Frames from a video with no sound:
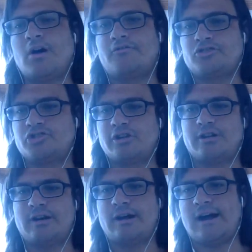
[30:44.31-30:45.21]
for sure.
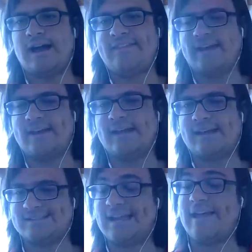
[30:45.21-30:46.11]
I think,
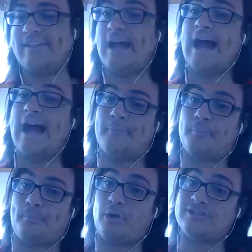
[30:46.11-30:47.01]
like I said, I
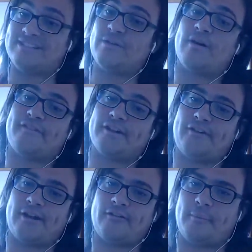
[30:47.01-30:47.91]
personally want
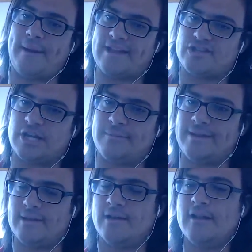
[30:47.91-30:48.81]
Farfan on the bench. I
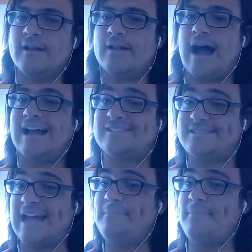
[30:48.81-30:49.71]
mean, I
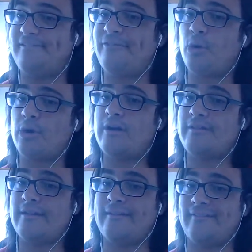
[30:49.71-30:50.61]
said before
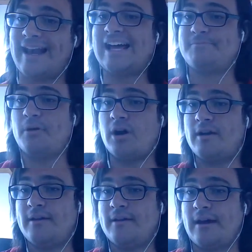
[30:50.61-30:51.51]
in the last
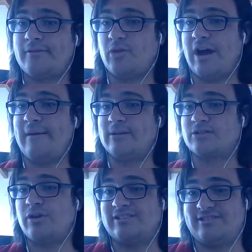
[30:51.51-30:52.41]
pod to Albert's
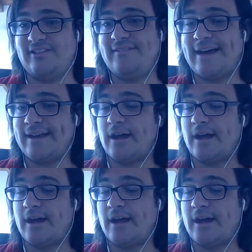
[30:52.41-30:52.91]
question that